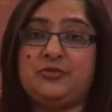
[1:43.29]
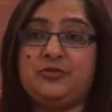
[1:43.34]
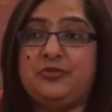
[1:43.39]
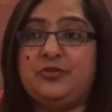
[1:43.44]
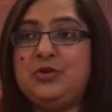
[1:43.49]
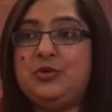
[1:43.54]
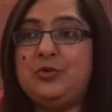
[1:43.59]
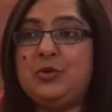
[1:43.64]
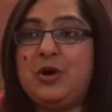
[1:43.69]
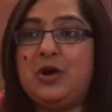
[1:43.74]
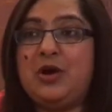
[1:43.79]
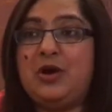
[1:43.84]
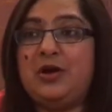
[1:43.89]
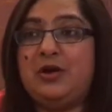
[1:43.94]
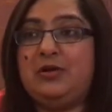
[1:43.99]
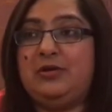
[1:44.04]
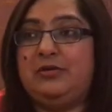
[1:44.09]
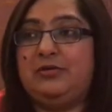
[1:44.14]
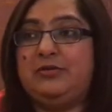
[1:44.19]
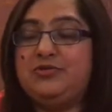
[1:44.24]
you
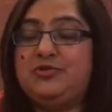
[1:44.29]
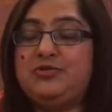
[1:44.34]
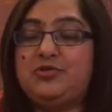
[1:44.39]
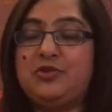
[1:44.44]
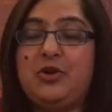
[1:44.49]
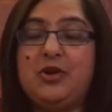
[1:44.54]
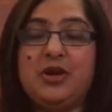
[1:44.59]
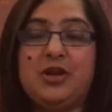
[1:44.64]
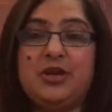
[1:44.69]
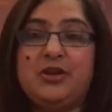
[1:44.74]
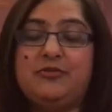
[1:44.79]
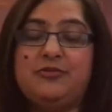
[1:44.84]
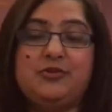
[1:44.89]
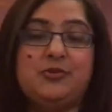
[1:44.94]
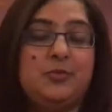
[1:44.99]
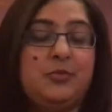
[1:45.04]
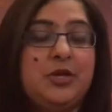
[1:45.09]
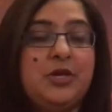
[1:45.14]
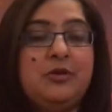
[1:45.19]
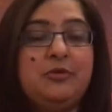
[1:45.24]
are strong enough to
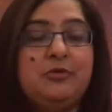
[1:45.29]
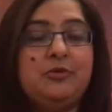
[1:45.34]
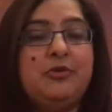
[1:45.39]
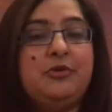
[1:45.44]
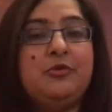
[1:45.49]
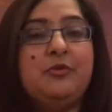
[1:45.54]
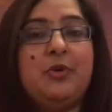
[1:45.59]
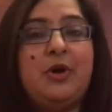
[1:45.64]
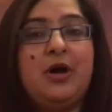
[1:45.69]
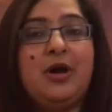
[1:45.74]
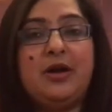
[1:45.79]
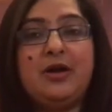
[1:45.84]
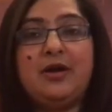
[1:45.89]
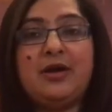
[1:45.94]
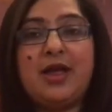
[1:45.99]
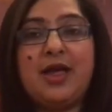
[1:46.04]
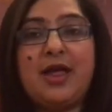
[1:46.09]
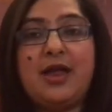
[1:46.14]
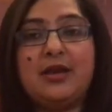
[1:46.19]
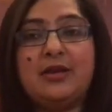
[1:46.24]
be who you are
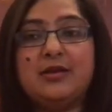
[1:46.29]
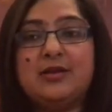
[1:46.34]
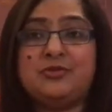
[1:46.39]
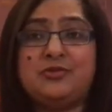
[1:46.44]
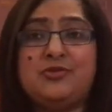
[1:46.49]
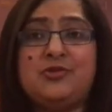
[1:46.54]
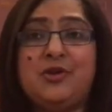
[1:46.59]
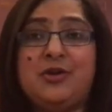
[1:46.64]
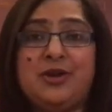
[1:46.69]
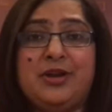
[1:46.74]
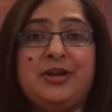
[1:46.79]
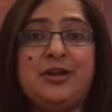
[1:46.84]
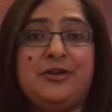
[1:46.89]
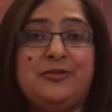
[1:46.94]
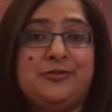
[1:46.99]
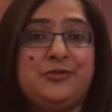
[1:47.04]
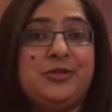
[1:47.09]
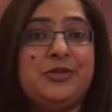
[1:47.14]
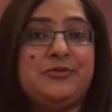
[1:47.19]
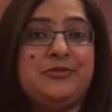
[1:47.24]
and strong enough
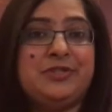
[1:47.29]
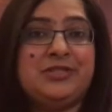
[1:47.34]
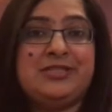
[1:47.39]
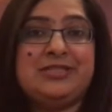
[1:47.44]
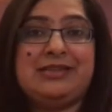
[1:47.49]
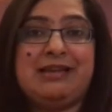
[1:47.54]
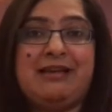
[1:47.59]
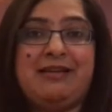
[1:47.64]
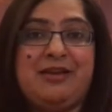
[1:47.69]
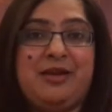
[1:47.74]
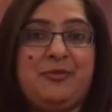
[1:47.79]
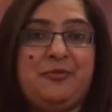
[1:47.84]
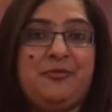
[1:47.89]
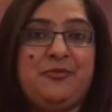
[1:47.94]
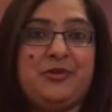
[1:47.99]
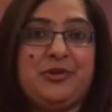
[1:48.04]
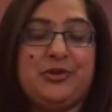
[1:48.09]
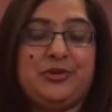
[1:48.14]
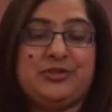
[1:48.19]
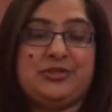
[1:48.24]
to even stand up
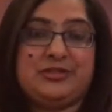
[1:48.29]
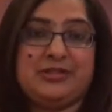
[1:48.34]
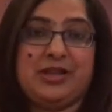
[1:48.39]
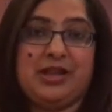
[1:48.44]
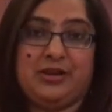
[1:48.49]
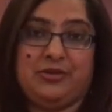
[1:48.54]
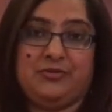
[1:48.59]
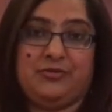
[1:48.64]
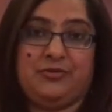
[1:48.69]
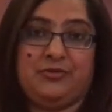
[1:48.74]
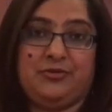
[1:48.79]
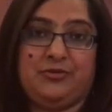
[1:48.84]
for yourself.